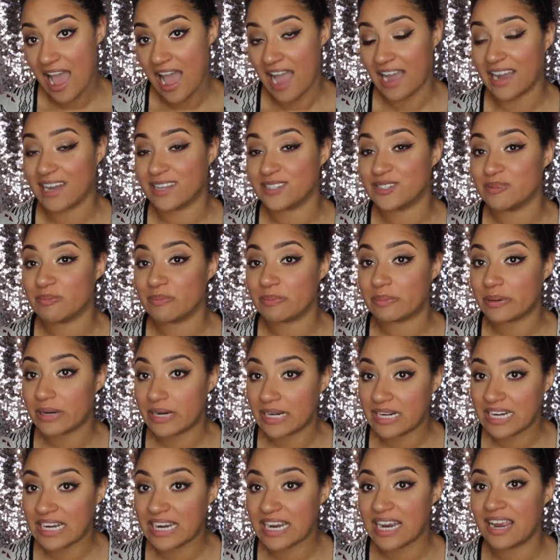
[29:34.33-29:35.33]
I got some
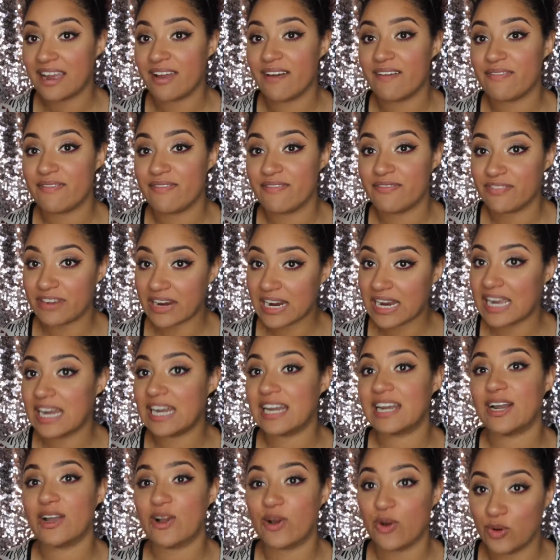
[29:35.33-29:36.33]
pretty
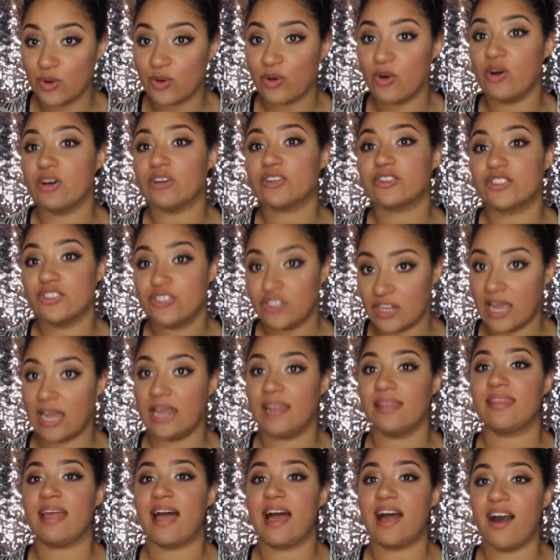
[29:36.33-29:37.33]
freaking cool
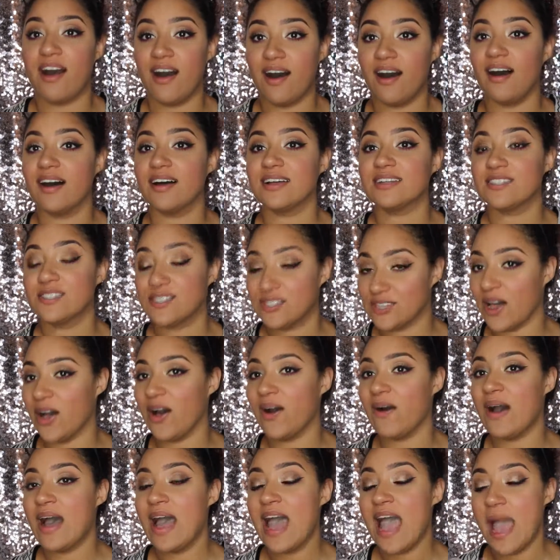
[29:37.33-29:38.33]
shit in that haul,
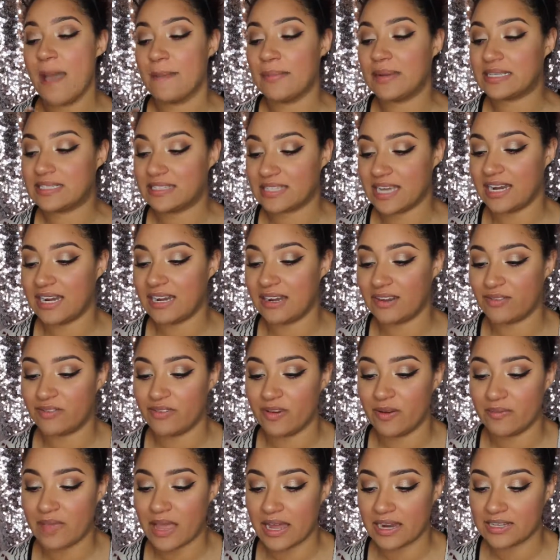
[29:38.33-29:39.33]
so I'm excited to
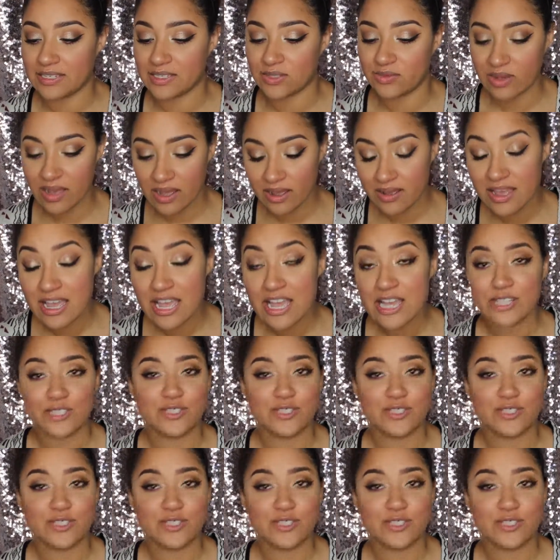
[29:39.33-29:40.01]
film that as well.